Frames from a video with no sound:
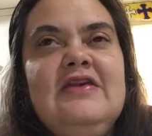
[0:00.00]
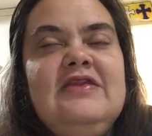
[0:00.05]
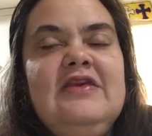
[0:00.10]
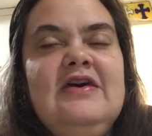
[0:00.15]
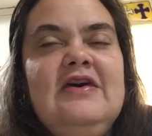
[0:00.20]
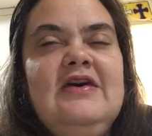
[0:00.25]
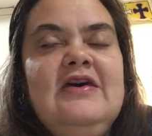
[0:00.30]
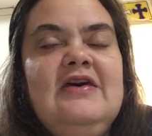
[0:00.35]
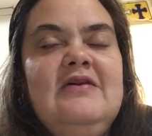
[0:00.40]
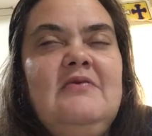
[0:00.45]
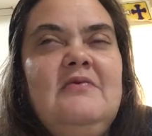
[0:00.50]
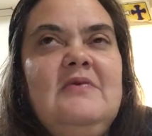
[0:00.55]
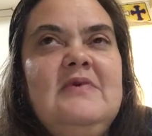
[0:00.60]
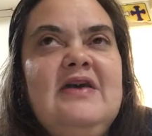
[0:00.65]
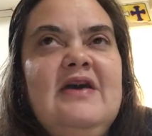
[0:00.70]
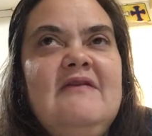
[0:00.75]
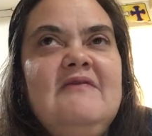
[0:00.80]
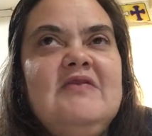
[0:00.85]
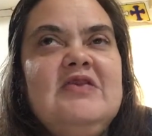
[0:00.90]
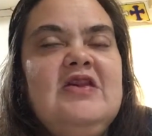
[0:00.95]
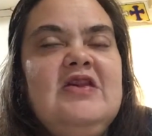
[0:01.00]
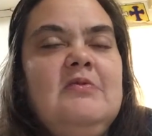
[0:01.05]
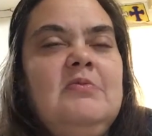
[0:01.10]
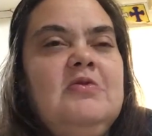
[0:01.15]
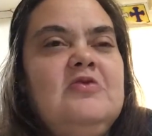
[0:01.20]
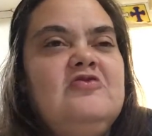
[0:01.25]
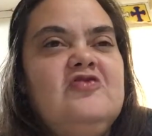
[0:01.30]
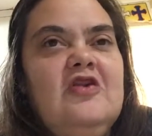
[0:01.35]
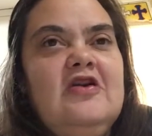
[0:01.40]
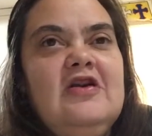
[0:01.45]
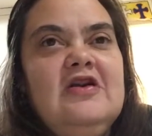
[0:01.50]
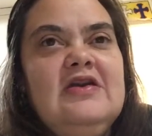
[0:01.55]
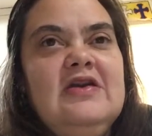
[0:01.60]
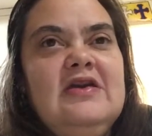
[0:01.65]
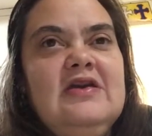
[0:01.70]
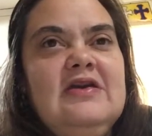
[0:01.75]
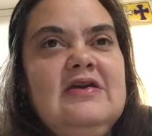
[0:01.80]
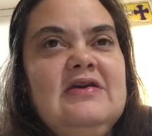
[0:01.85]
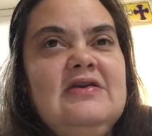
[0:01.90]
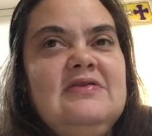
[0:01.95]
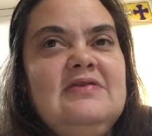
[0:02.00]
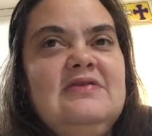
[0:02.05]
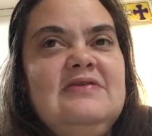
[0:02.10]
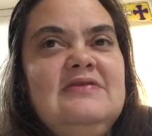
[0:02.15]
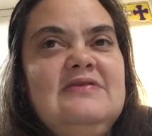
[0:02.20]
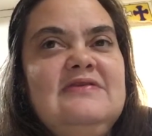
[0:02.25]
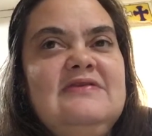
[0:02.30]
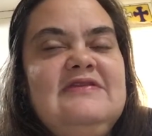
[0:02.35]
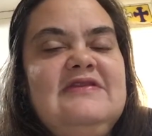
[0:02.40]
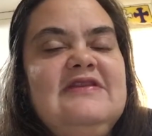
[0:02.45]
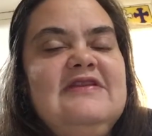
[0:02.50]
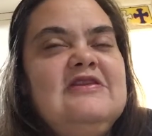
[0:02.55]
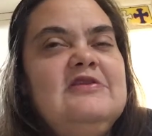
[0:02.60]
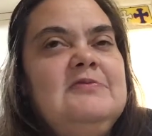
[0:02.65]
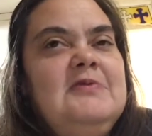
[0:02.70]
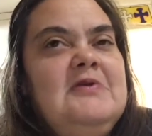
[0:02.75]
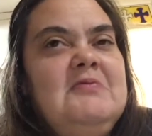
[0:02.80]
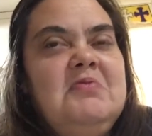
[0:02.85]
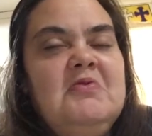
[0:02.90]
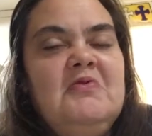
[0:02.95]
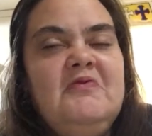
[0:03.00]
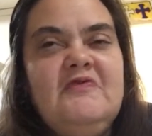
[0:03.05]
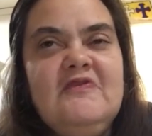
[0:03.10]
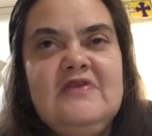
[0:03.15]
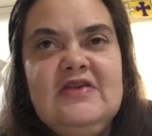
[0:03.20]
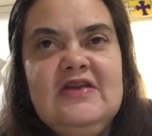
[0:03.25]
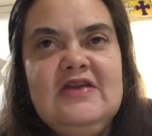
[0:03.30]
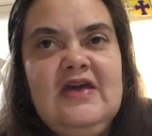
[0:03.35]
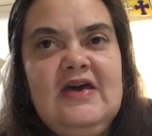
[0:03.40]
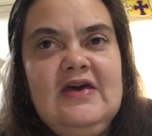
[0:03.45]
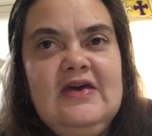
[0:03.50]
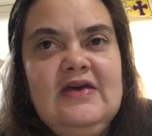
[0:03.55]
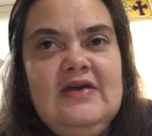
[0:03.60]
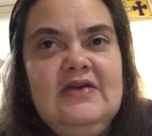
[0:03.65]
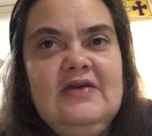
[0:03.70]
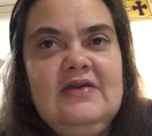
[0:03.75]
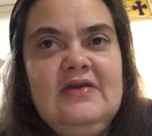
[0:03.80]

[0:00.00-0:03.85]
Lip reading: that we have a double truck and 6 people for the night,